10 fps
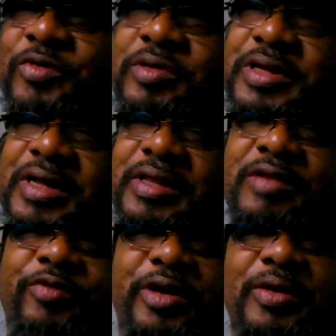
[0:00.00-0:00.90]
this video,
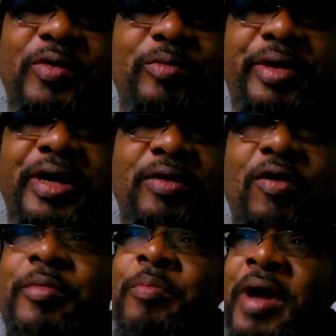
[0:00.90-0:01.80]
man, call me back,
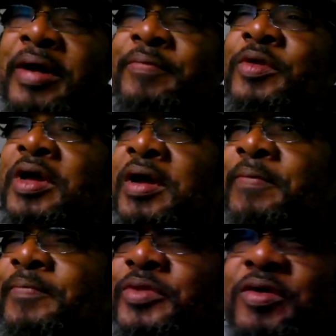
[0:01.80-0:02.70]
okay? Call
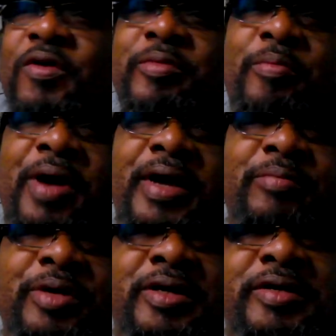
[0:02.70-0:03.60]
me back because.
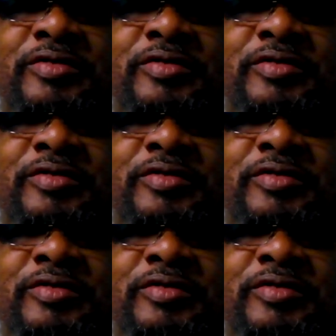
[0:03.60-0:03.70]
Uh,